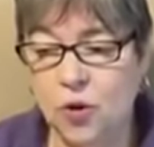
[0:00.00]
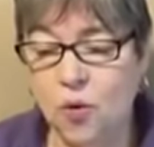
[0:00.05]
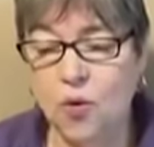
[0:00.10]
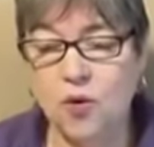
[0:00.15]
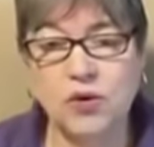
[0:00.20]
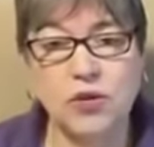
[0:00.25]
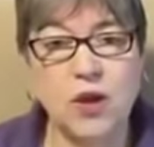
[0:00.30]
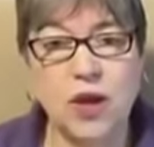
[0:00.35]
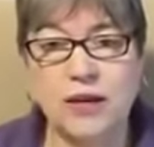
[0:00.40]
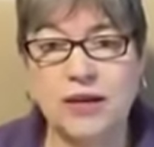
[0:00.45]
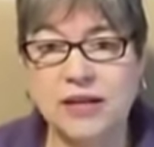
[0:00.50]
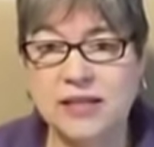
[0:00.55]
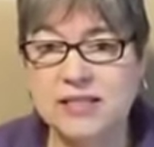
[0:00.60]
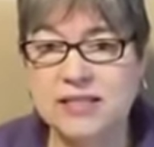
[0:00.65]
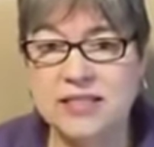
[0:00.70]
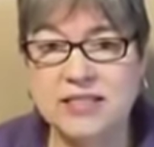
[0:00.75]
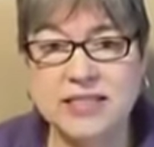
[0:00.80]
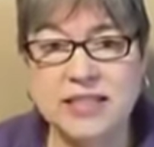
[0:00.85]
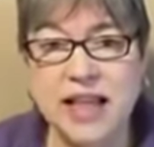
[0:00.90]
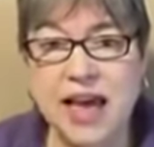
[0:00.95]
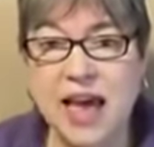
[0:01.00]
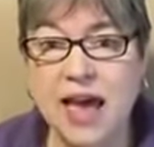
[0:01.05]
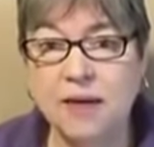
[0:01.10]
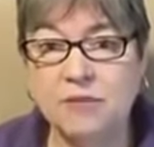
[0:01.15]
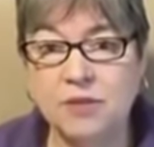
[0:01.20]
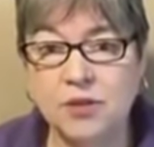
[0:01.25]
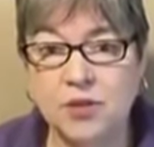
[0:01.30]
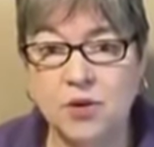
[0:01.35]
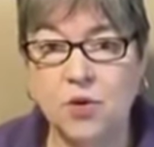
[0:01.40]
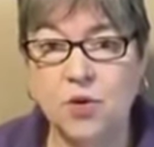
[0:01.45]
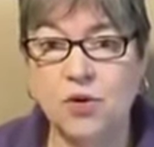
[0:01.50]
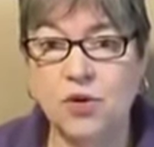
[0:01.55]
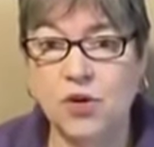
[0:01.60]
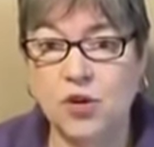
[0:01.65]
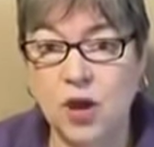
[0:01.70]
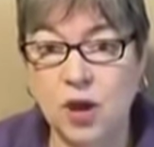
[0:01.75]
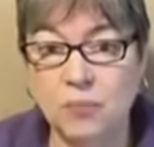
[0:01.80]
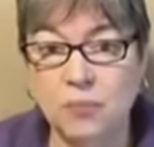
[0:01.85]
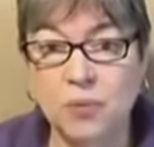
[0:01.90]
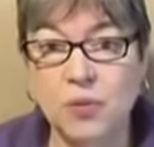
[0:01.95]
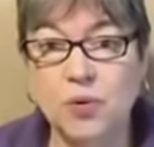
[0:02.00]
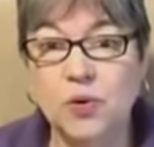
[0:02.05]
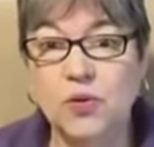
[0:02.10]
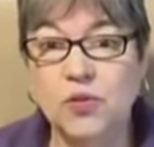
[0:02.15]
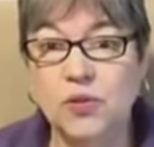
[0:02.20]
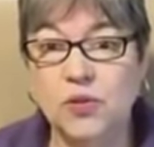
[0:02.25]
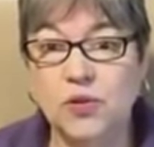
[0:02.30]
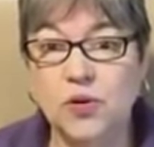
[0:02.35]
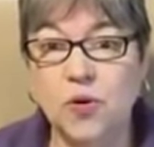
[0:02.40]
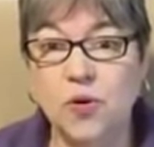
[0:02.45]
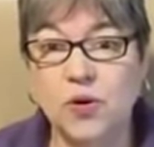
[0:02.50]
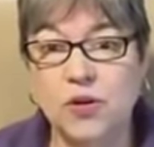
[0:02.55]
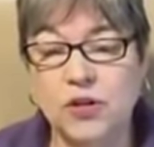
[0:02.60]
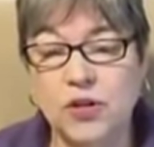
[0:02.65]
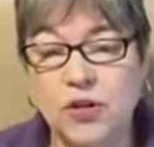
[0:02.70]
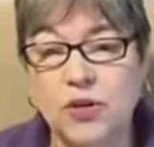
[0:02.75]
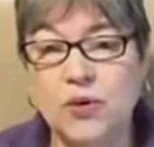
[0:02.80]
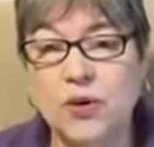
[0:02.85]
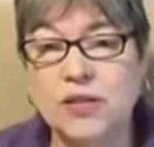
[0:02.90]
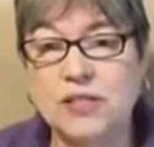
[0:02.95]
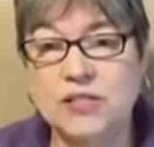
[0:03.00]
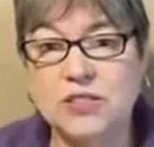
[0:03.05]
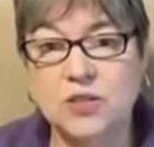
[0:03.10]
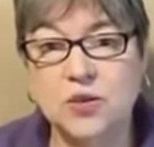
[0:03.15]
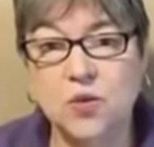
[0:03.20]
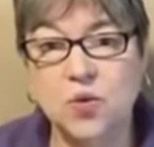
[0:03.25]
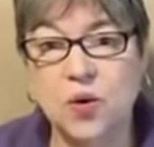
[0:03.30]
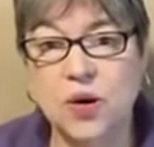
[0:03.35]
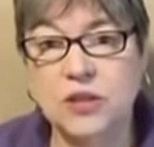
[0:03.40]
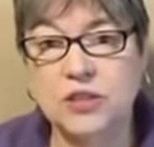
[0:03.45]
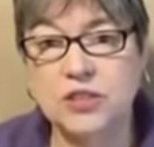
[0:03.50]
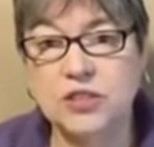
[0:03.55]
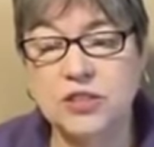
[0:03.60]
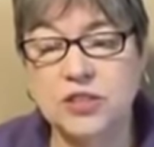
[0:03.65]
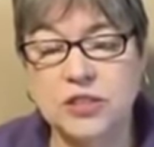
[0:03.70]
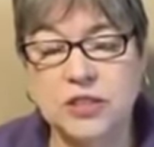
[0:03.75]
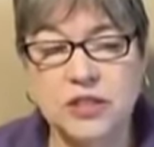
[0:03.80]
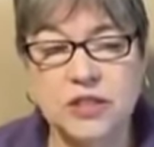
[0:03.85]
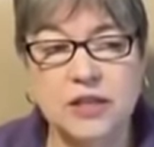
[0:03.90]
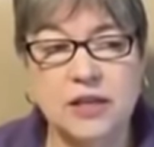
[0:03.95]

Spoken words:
door to. I didn't slam the door to. I pulled the door to and squished